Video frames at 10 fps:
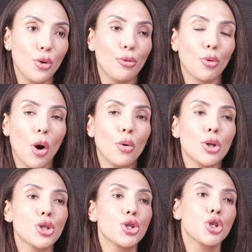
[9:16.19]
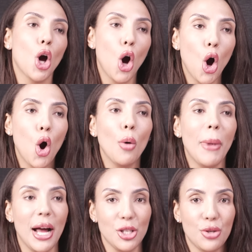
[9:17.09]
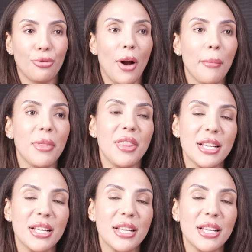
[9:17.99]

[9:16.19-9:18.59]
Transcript: you've grown so much from